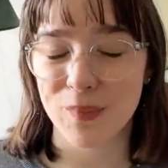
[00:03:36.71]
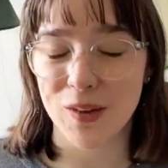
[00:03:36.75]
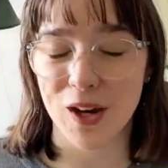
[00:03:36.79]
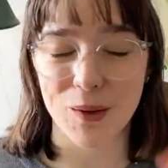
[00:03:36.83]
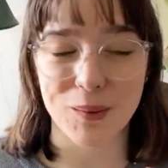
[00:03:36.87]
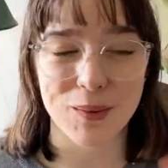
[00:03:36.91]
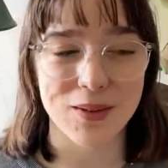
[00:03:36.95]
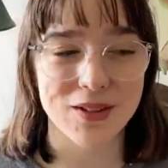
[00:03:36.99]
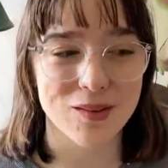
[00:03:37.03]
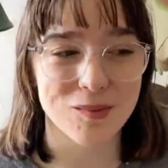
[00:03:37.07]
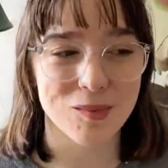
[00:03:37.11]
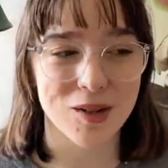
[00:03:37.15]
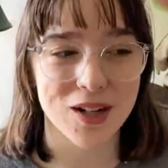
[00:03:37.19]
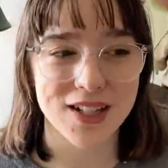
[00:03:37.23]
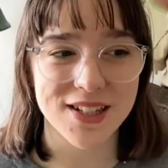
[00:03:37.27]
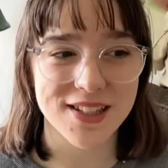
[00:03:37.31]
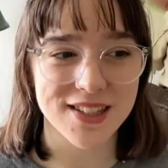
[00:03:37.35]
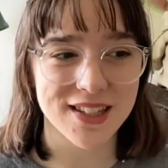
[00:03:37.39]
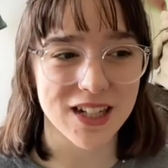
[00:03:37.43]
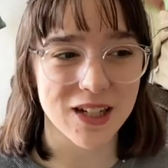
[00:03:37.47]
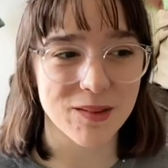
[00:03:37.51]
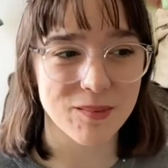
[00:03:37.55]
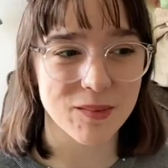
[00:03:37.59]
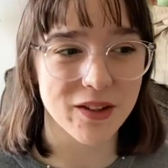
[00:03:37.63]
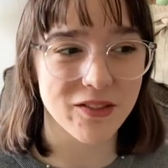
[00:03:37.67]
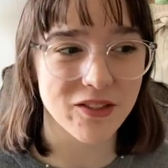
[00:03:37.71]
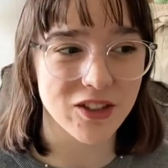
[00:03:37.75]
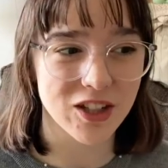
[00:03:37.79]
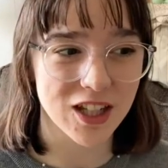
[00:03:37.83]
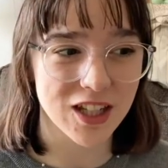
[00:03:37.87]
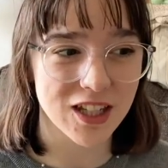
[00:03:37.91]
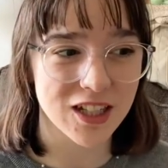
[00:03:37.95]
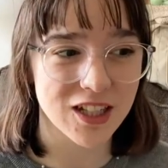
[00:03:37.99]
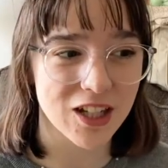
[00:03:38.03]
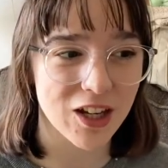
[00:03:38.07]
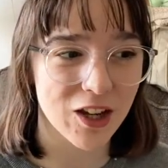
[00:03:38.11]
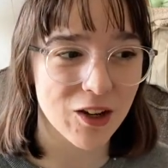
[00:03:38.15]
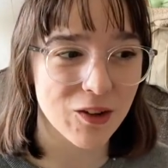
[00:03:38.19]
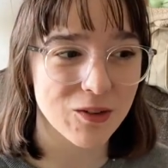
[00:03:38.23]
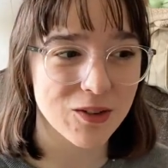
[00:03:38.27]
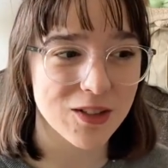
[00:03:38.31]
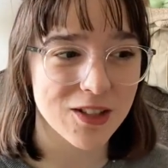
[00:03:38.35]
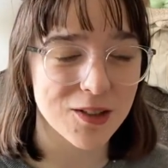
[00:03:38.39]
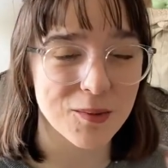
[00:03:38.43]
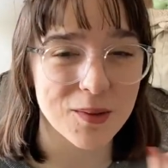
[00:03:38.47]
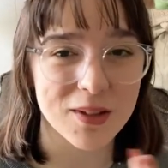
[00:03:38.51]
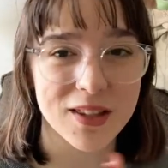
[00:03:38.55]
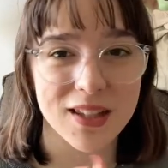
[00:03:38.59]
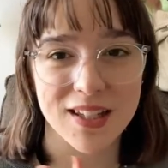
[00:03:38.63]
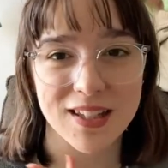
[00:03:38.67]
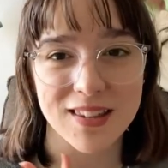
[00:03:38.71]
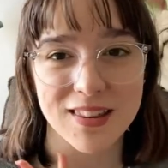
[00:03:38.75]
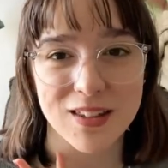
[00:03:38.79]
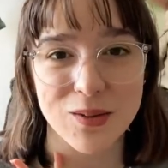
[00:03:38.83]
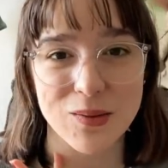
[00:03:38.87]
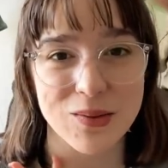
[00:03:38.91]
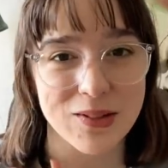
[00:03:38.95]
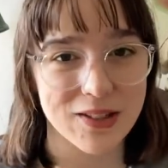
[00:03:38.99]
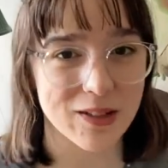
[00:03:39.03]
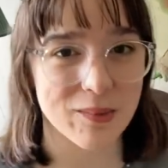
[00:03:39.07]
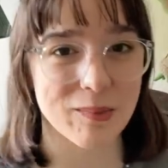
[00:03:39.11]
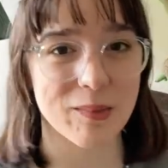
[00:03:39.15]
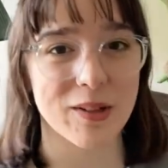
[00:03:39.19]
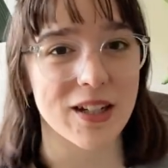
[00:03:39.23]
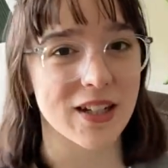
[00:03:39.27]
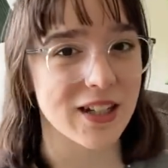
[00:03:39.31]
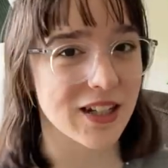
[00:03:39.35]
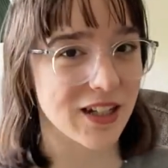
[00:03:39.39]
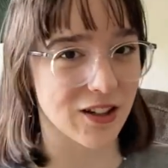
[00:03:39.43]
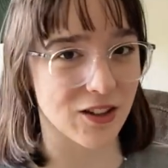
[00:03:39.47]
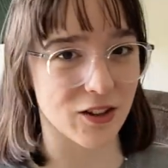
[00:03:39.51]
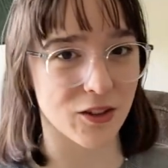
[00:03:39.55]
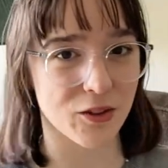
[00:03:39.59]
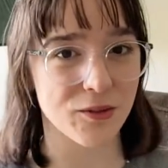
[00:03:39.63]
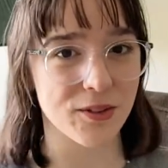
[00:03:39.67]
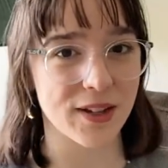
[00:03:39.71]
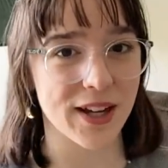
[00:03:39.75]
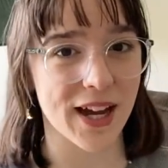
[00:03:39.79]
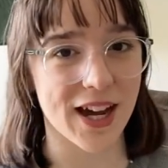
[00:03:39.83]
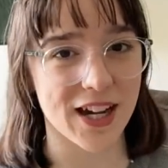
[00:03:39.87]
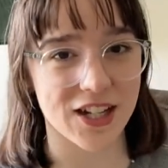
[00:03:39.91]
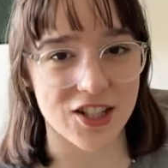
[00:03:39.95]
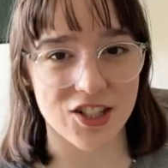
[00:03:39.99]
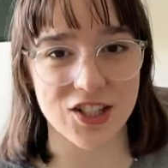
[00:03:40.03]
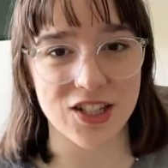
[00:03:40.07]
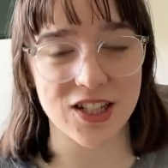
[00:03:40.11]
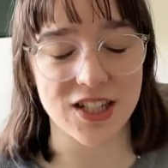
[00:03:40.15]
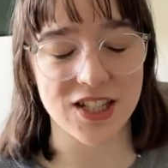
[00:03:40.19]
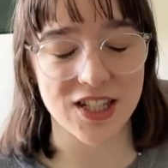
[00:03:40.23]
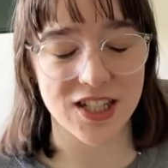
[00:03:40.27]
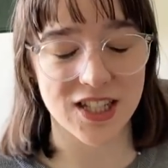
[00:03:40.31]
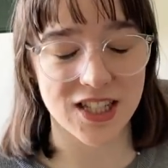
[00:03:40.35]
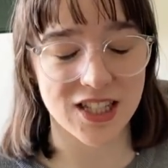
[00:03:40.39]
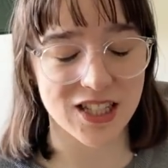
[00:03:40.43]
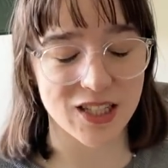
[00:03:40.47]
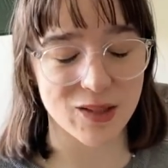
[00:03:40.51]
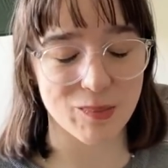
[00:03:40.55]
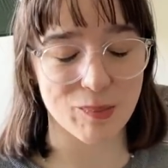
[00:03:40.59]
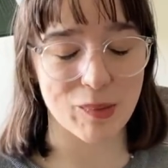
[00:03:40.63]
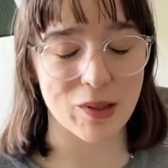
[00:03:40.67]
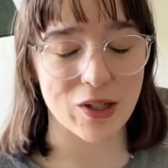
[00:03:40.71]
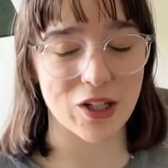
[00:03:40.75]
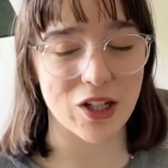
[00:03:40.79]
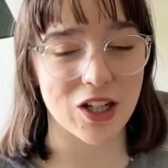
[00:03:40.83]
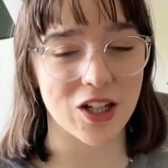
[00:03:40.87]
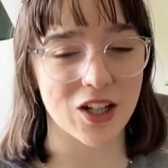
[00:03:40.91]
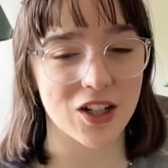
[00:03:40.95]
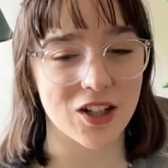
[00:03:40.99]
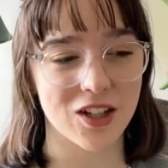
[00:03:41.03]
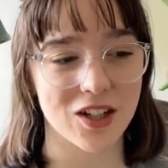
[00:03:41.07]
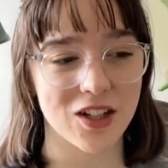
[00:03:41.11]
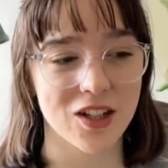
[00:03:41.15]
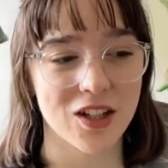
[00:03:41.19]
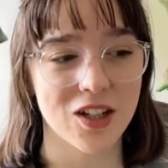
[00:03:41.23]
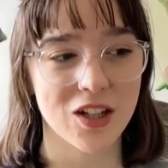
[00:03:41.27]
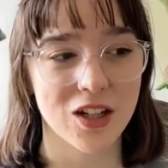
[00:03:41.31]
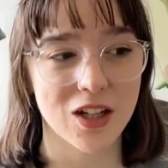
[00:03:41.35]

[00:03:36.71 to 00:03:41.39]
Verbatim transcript: Are we surprised that I'm loving it? No. Did we think there's gonna be any other reaction to this book?